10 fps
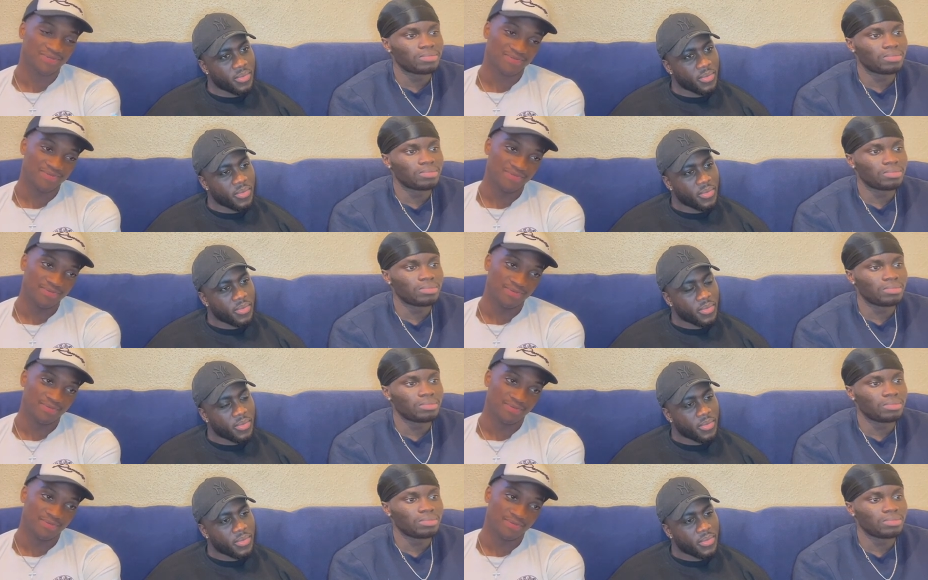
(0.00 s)

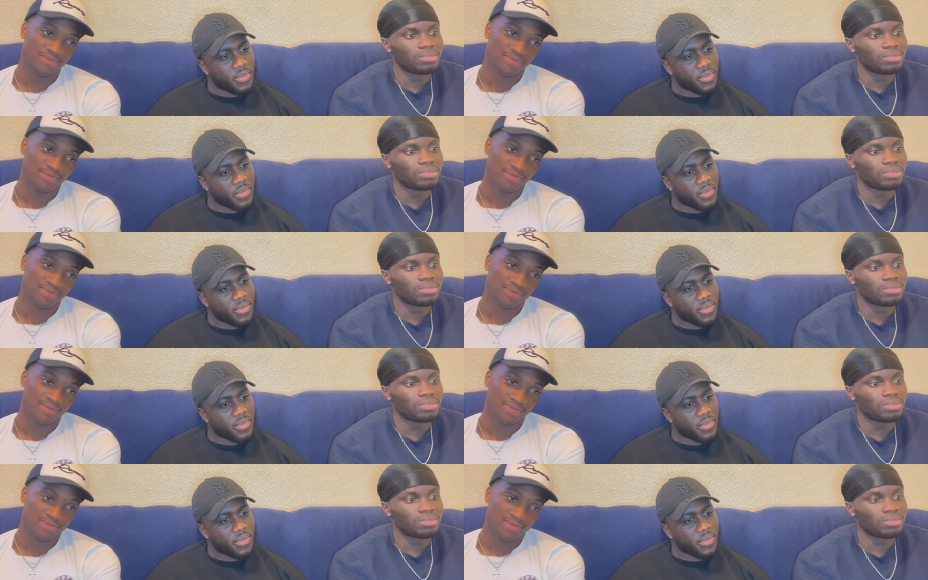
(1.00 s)

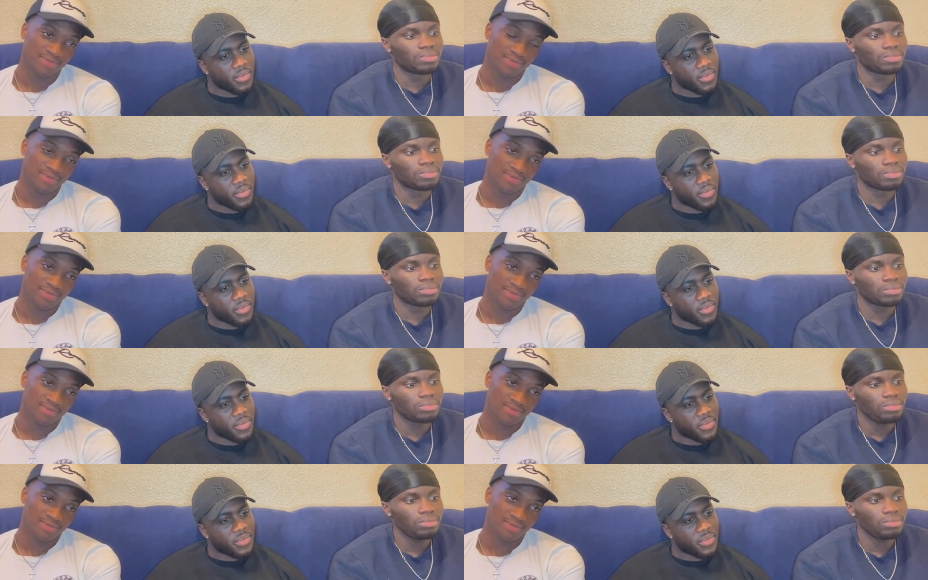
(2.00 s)

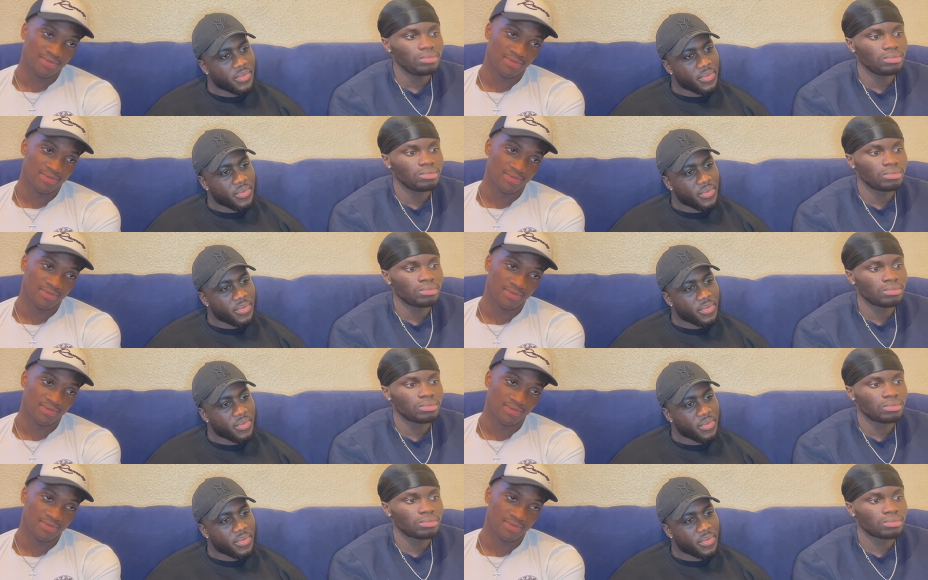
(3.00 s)

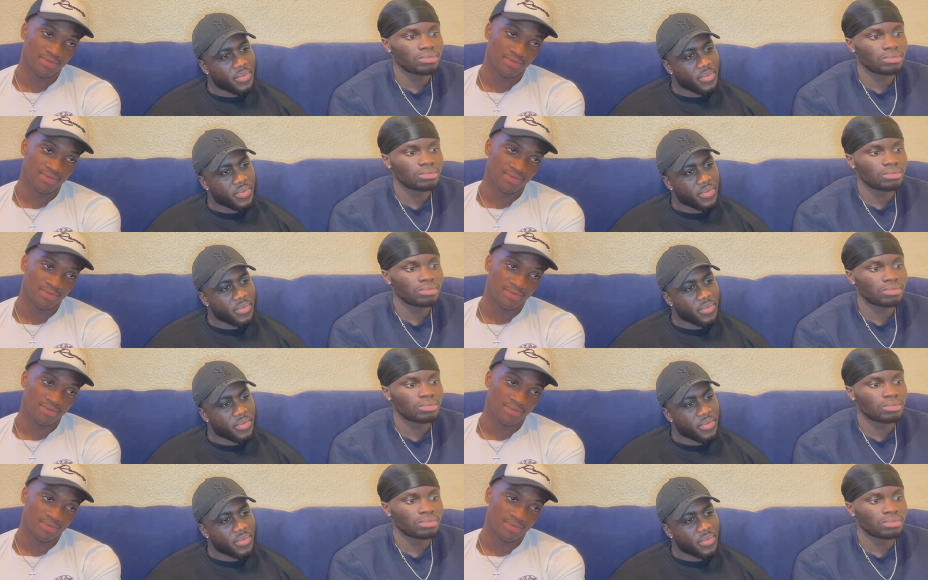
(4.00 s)
(no one is talking)